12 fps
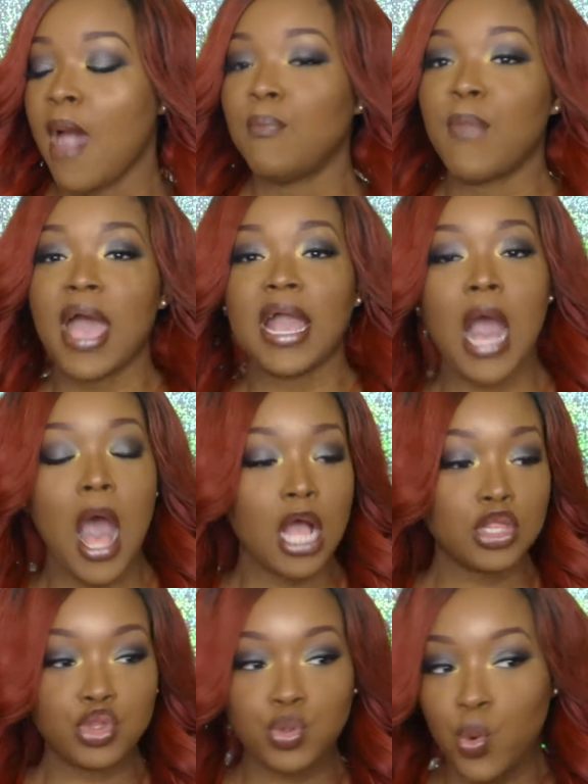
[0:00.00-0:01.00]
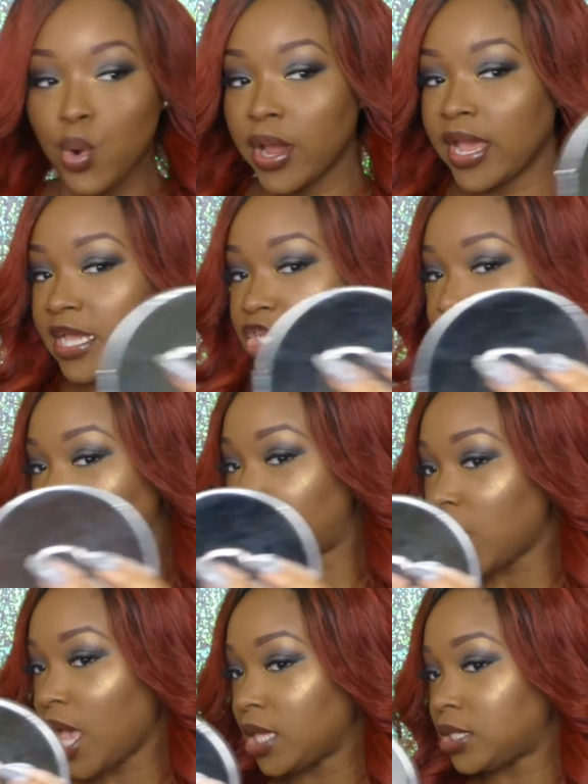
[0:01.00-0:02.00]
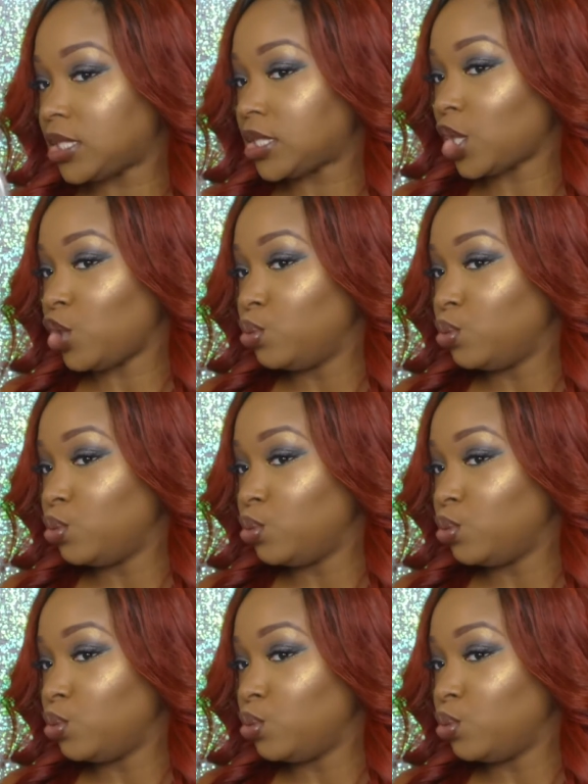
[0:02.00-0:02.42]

My contour is just,